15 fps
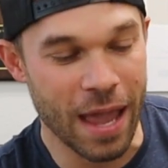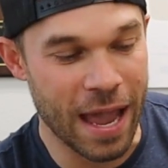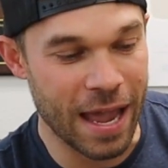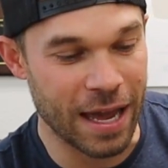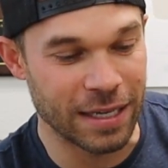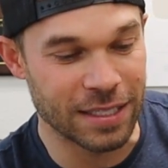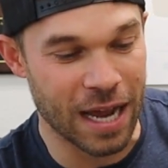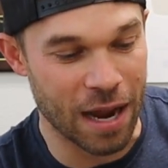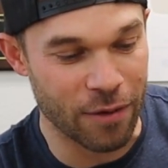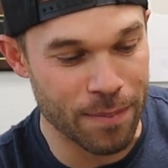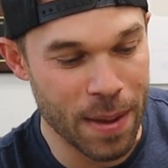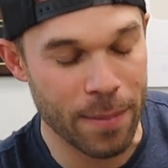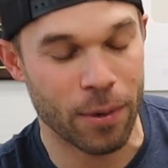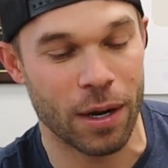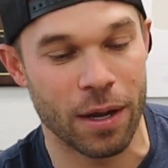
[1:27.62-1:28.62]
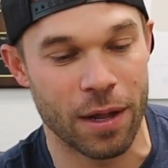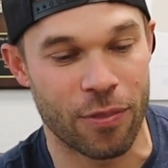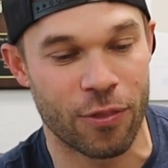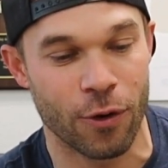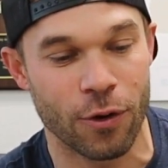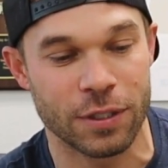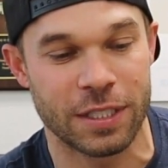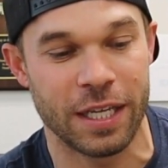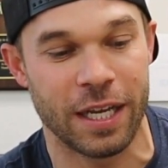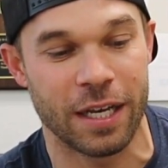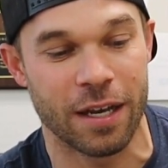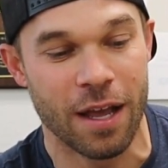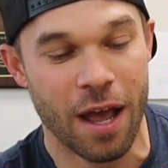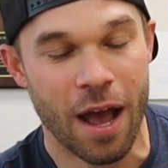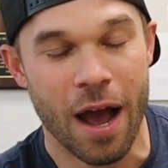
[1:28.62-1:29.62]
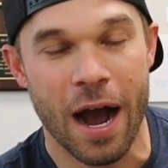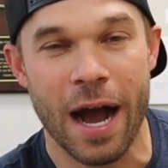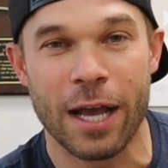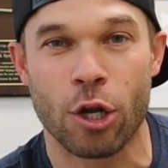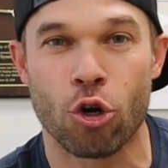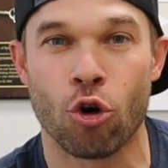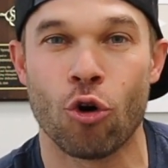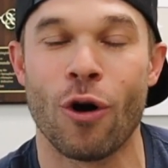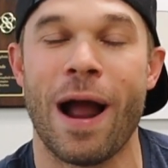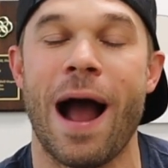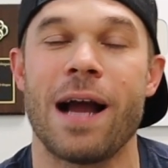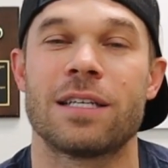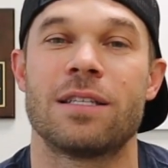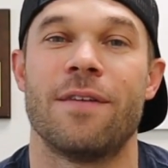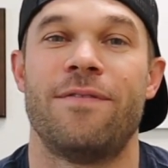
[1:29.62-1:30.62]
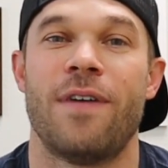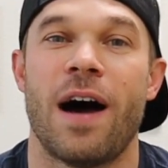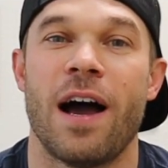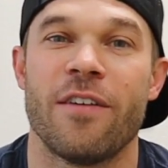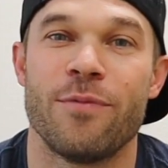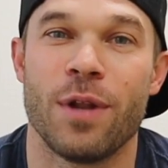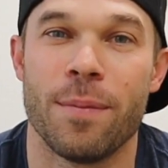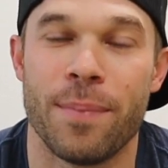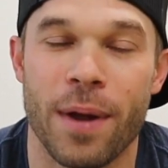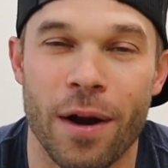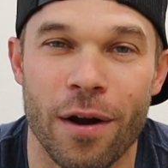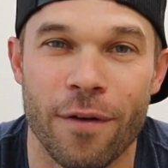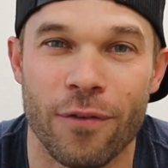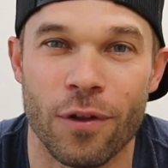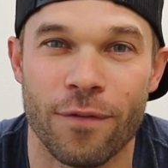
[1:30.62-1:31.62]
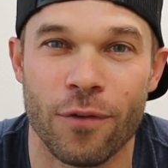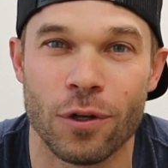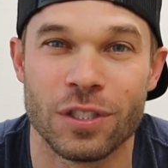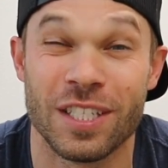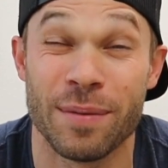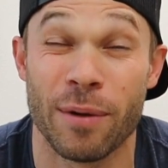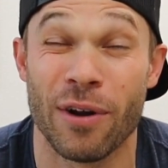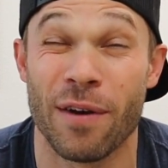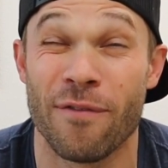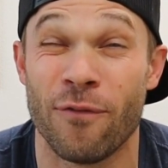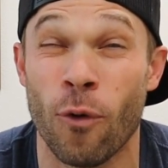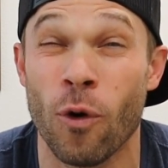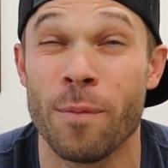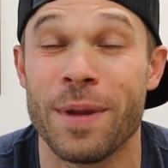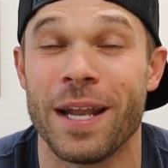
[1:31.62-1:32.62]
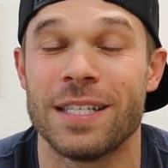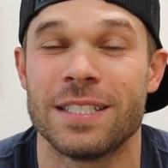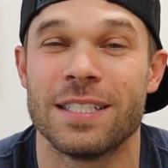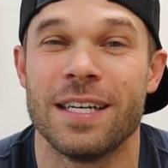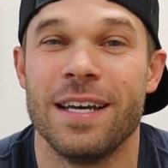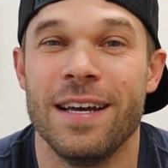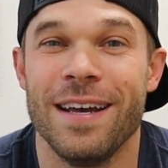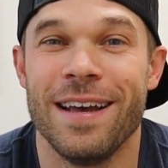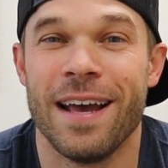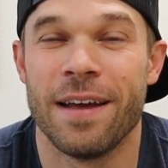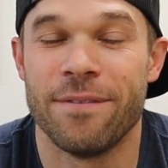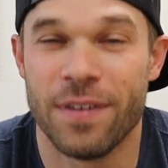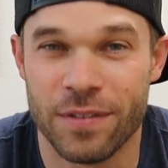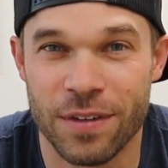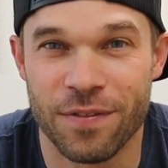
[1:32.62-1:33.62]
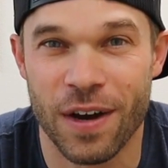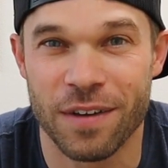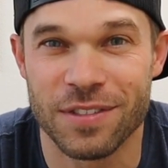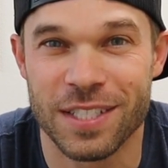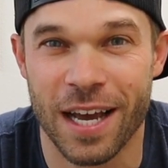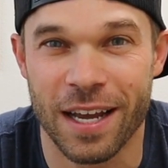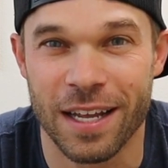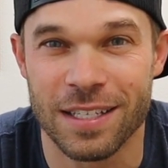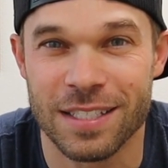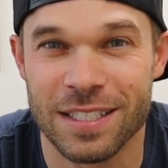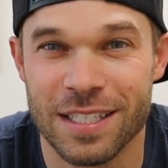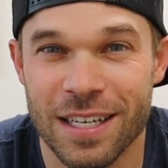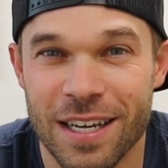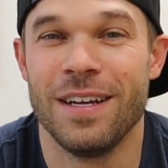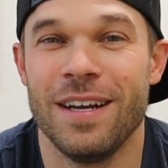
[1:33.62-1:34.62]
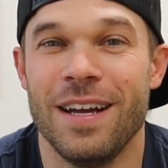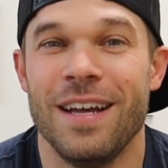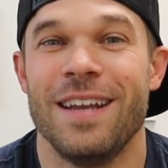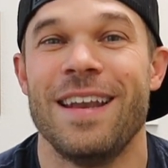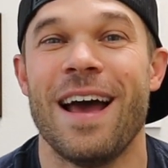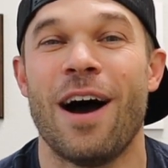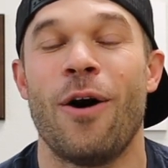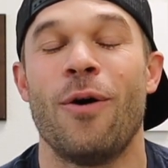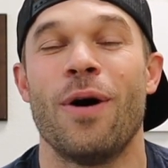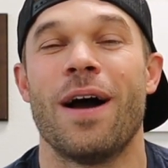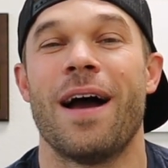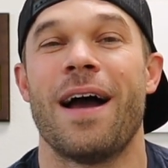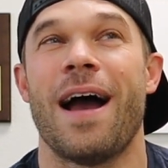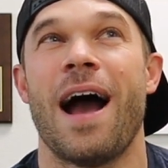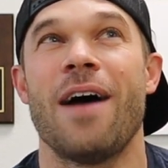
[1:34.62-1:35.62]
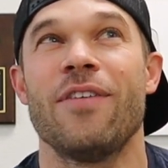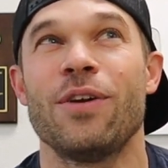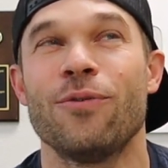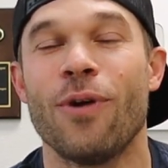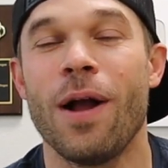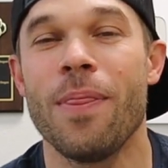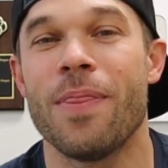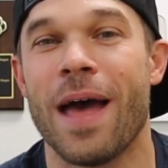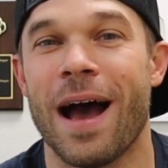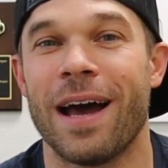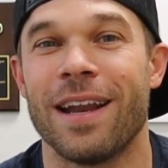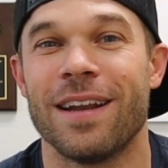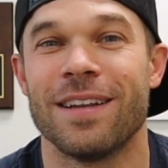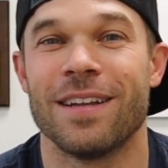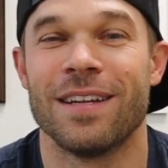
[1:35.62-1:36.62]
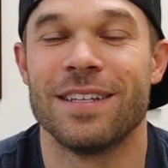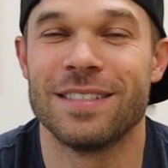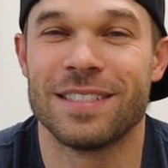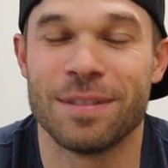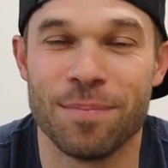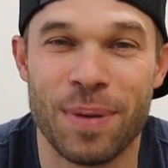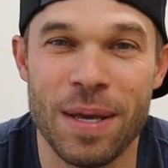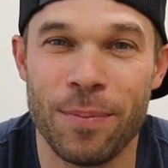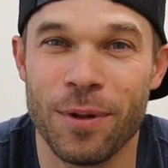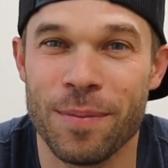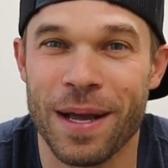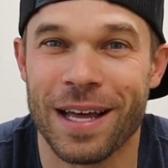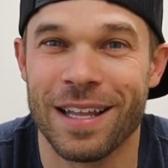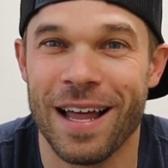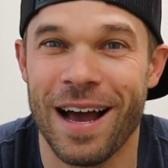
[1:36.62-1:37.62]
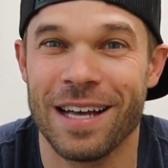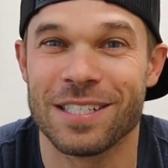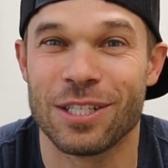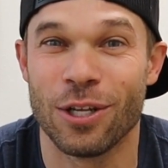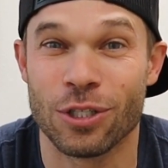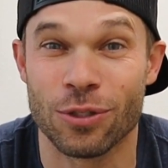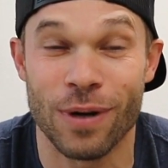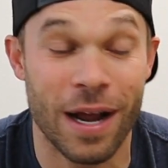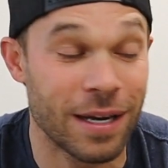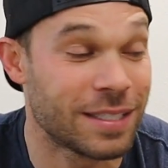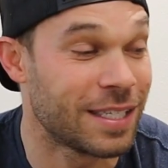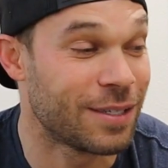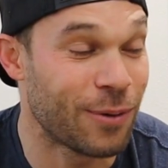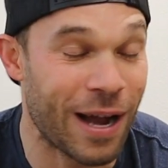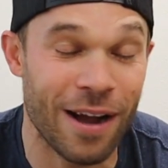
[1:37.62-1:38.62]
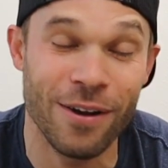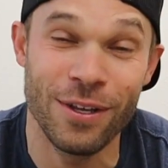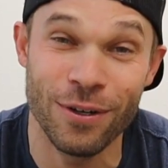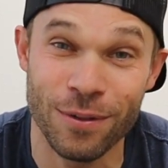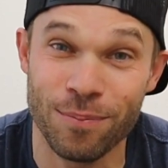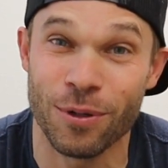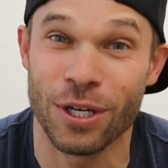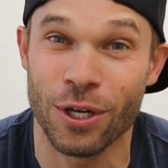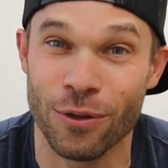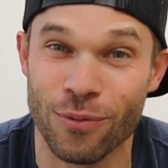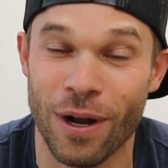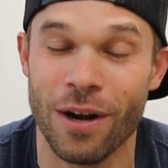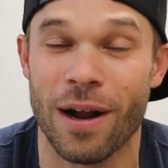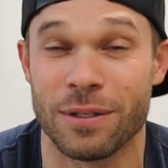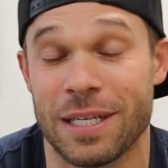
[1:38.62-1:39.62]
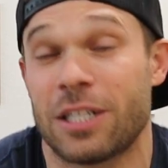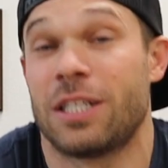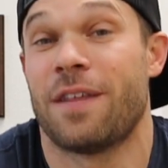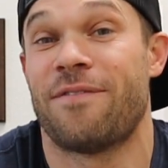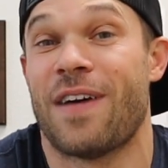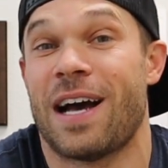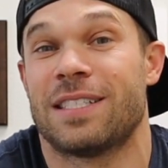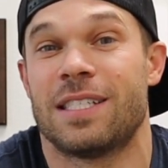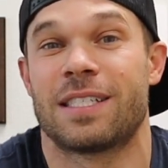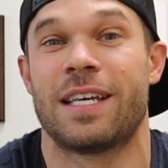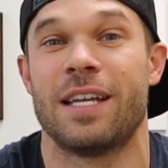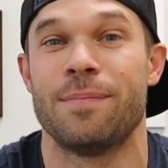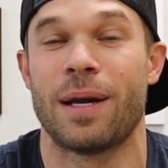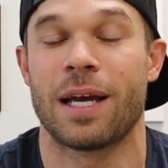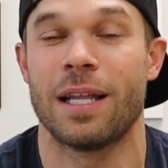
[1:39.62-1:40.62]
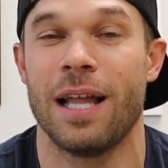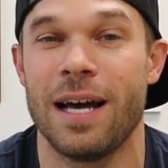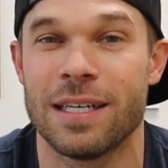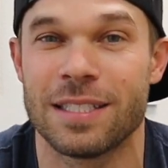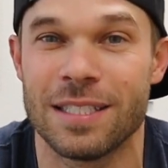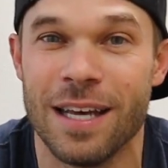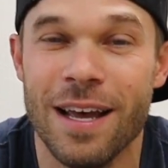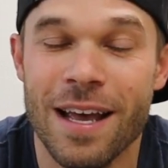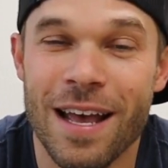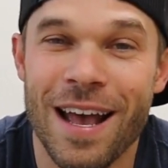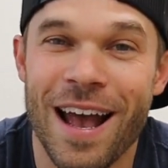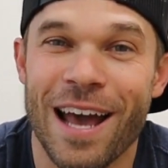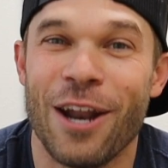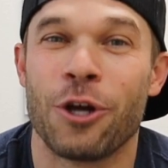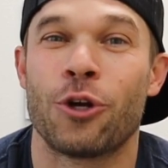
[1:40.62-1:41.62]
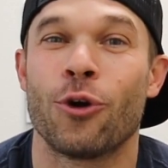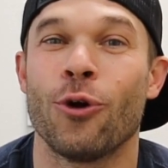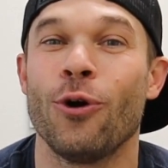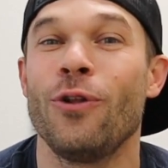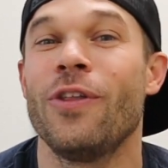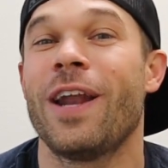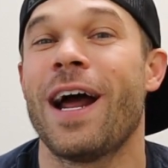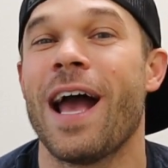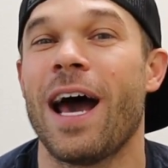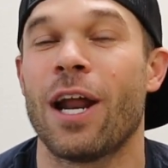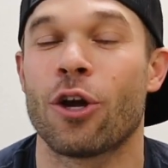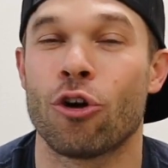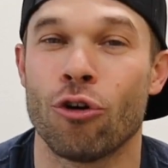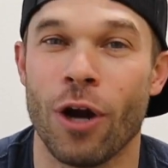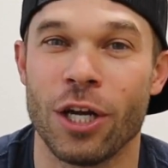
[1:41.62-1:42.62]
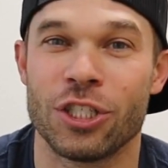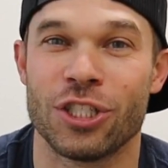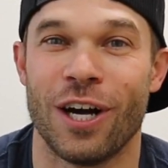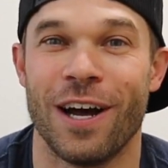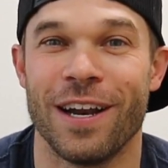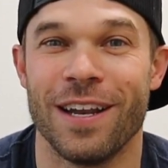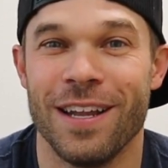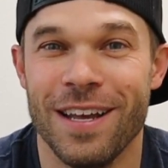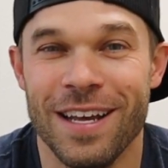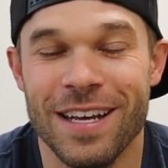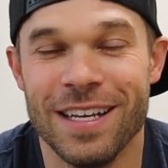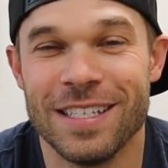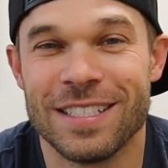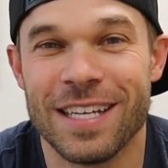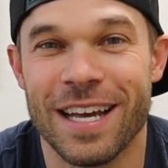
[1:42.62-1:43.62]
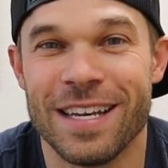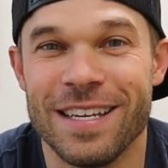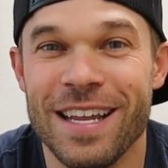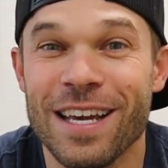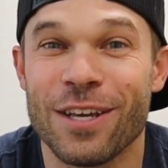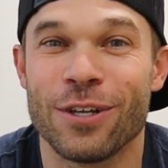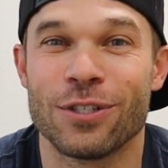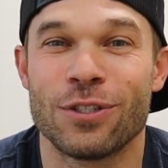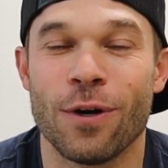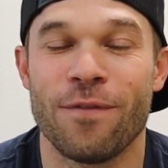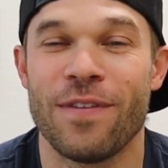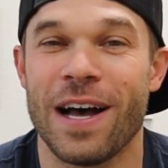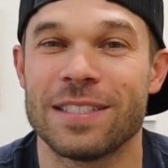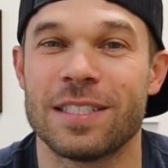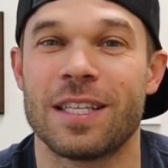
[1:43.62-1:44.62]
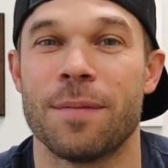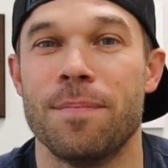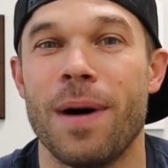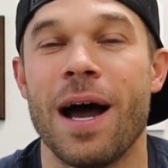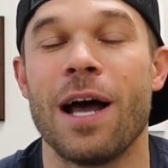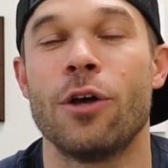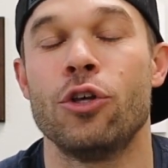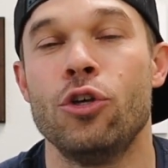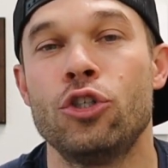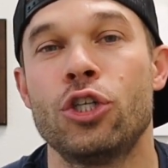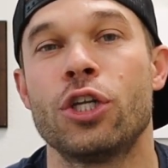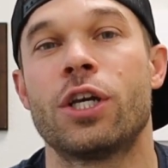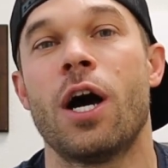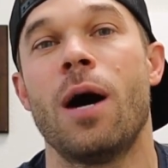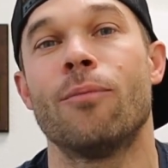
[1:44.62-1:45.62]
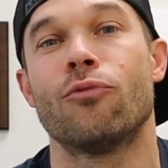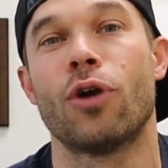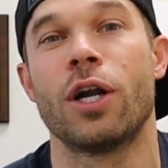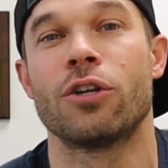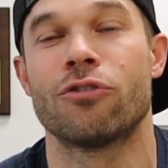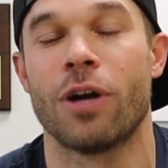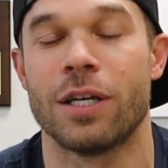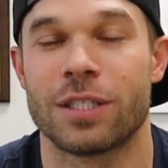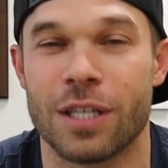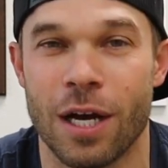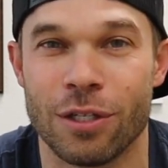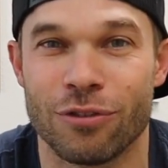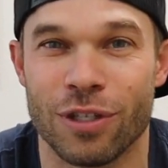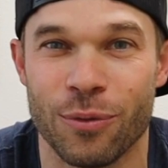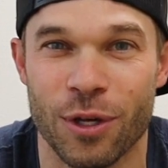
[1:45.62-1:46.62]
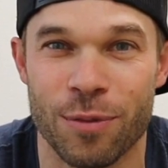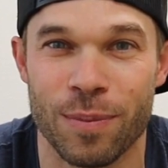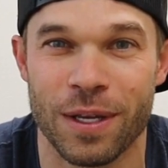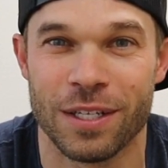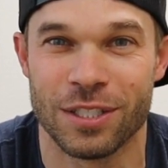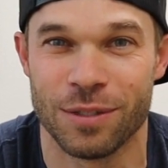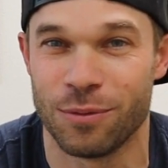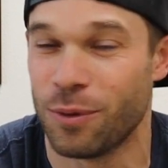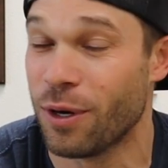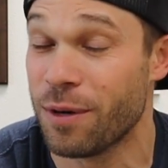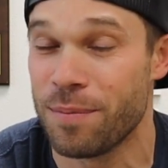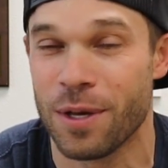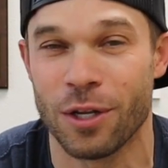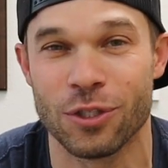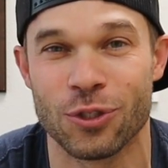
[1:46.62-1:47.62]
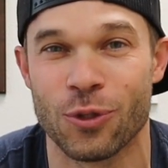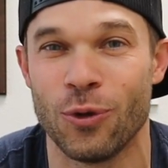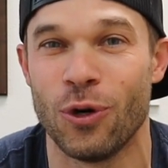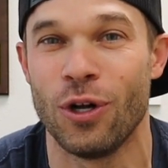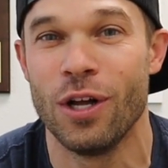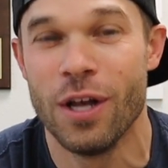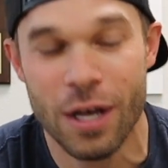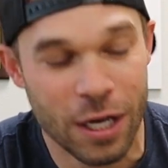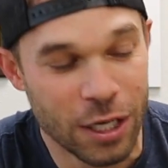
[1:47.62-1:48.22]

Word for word: And I remember at 13, I cracked the five minute barrier for the first team. I ran four minutes and 55 seconds. Now, having run that, some people in my class looked around and said, wow, you're a pretty good runner. I was actually the fastest kid in my class. And a girl that I had a crush on said, Nick, you're so fast at the mile, you should come run cross country with me. She, we were in middle school.